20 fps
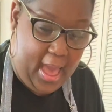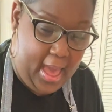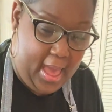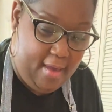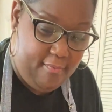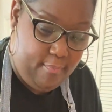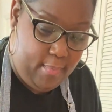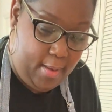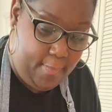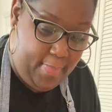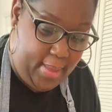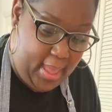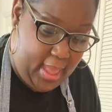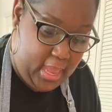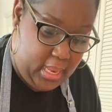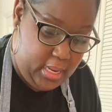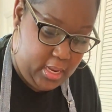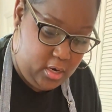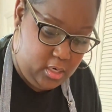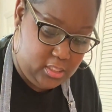have my pan
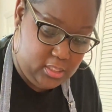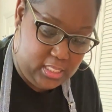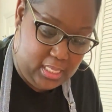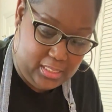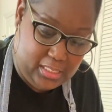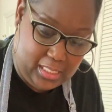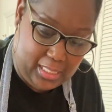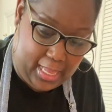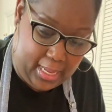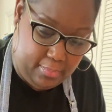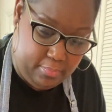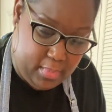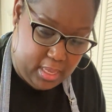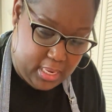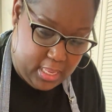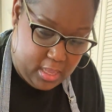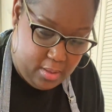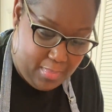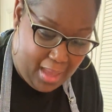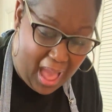here set to like
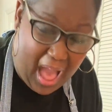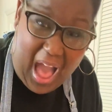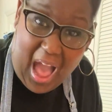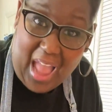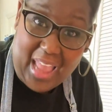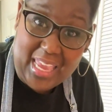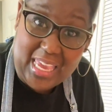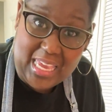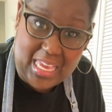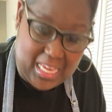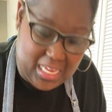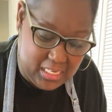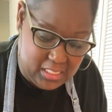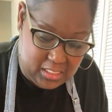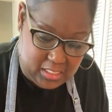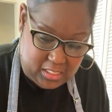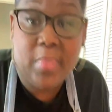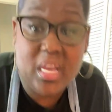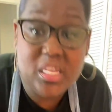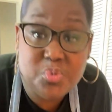medium-high heat
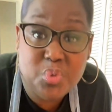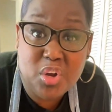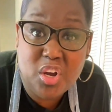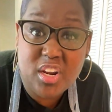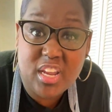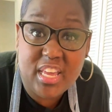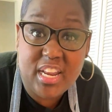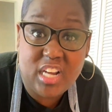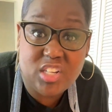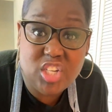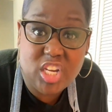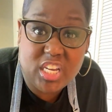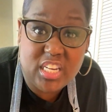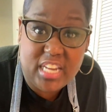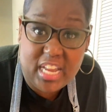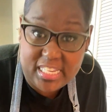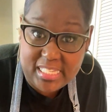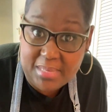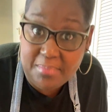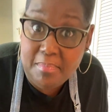because we're gonna get our chicken nice and